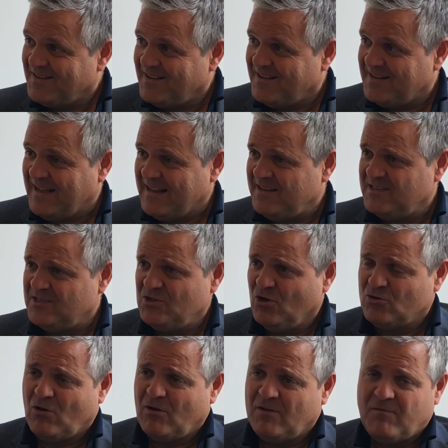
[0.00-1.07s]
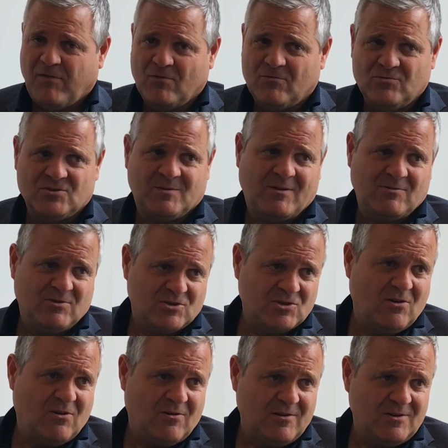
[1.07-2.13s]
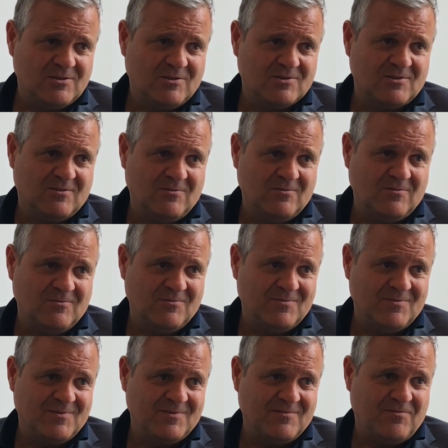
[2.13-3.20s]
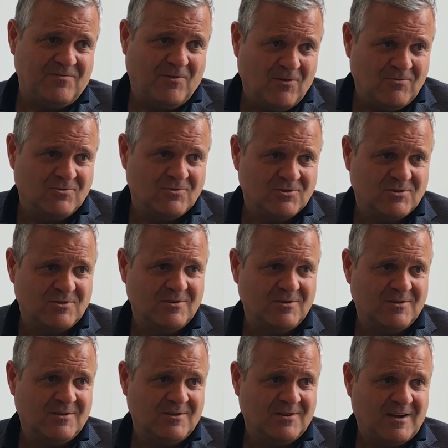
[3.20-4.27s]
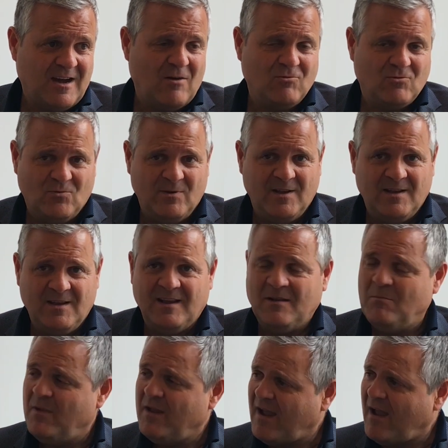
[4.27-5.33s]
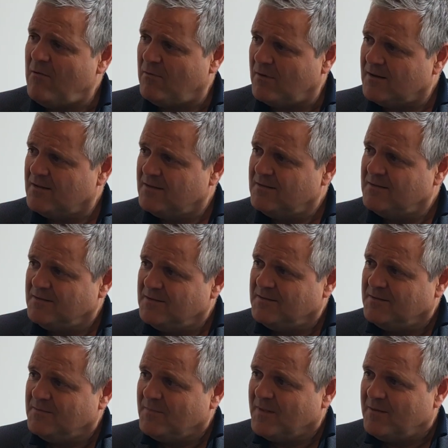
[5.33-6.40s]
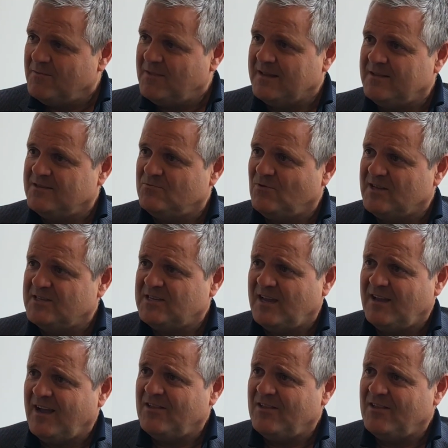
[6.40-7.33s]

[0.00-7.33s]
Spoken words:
That is not only focused about the score, is also focused how to win in behavior. That is what I say.